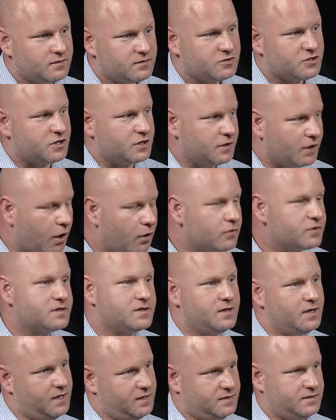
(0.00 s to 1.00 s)
She
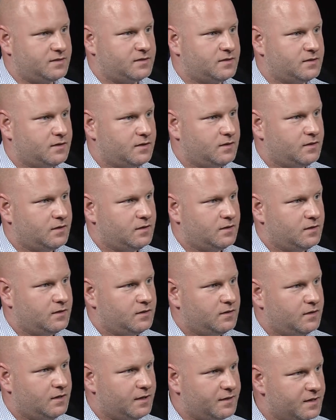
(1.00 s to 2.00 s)
knows this.
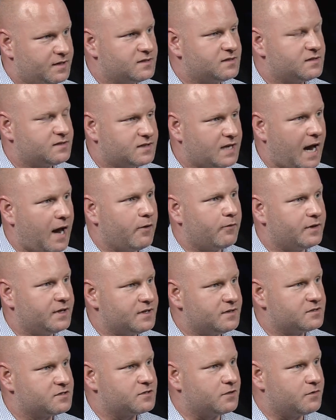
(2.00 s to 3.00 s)
And this is how it is.